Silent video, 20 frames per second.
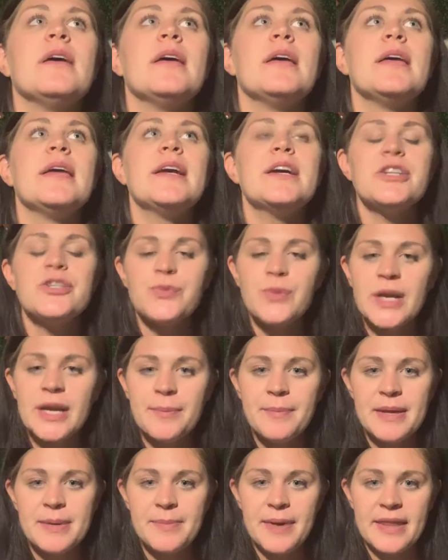here's what I
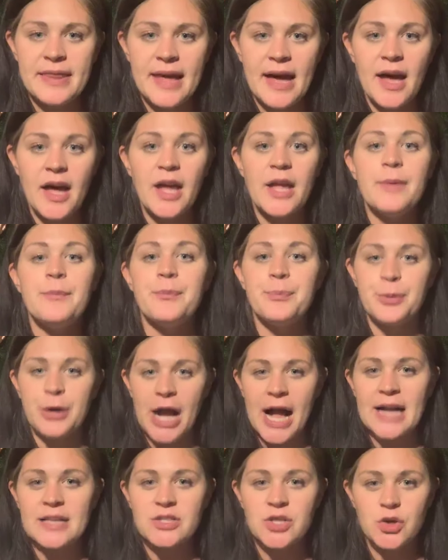mean by that in
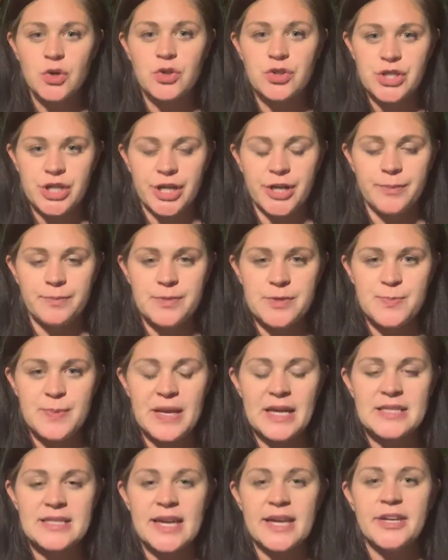practical terms,
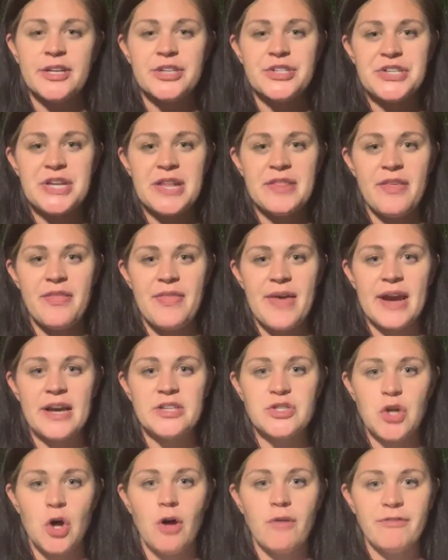because I understand that that
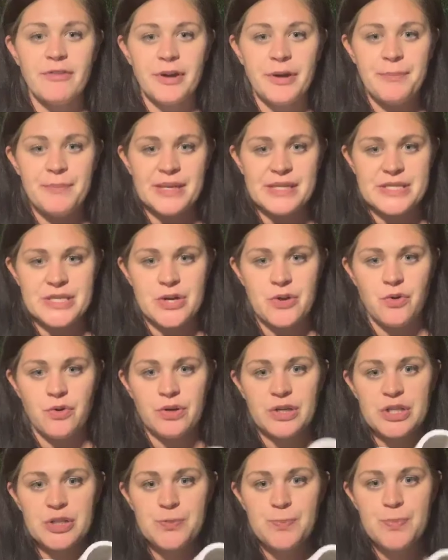is all very mystical
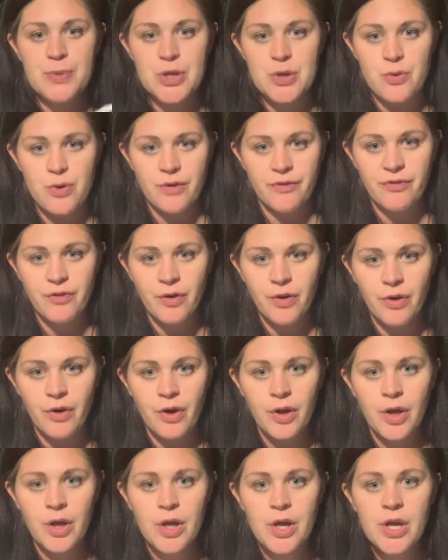and it's
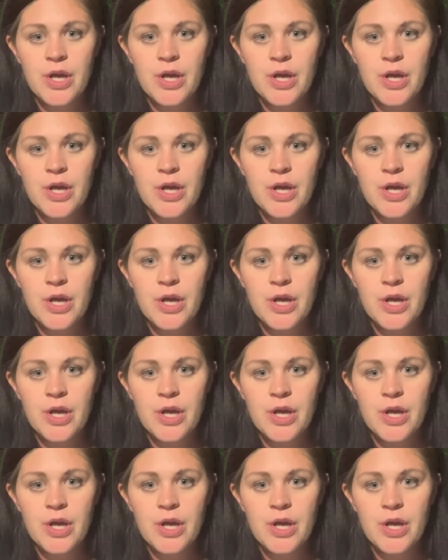beautiful.